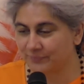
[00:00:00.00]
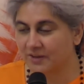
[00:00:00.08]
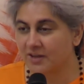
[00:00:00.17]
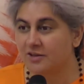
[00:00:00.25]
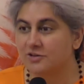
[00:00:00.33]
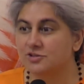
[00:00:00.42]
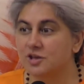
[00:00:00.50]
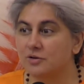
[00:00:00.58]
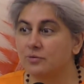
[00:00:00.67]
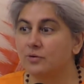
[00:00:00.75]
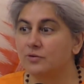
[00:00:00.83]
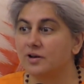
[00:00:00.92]

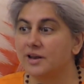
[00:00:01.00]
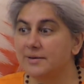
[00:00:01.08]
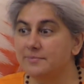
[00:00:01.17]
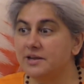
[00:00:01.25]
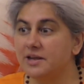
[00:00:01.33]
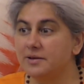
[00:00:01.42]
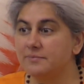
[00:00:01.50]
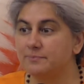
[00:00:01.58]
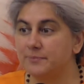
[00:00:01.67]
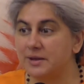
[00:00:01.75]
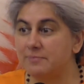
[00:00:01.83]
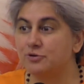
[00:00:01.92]
So let me
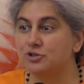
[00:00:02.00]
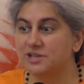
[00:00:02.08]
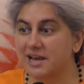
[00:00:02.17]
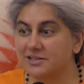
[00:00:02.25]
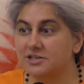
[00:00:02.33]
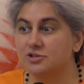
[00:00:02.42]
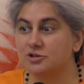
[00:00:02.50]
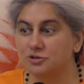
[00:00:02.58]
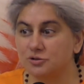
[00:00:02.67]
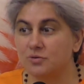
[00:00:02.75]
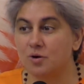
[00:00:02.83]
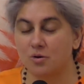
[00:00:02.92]
be protected to
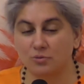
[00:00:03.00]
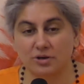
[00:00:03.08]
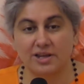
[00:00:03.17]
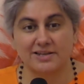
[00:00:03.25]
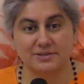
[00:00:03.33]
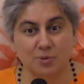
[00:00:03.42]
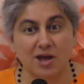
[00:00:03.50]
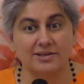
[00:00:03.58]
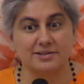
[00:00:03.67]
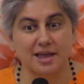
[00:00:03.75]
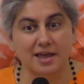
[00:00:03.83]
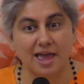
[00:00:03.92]
do only as
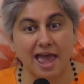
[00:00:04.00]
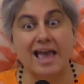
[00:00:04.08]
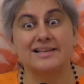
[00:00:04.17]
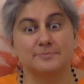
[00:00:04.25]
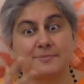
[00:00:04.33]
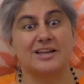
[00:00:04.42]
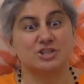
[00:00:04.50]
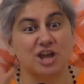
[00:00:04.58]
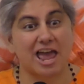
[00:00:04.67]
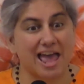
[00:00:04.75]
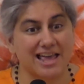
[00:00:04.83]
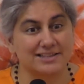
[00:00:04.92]
much
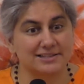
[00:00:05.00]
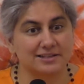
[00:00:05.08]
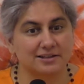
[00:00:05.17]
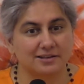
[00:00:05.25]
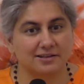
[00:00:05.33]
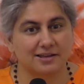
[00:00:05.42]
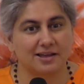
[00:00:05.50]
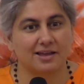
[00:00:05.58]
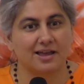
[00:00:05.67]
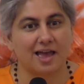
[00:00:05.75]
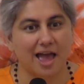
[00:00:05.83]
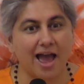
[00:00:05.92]
as
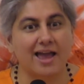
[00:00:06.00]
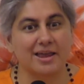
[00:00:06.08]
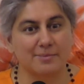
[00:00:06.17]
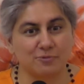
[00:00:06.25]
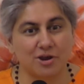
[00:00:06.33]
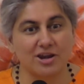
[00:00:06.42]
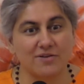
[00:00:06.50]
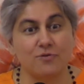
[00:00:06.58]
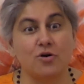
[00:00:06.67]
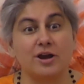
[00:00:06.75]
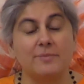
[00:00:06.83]
I am ready for, and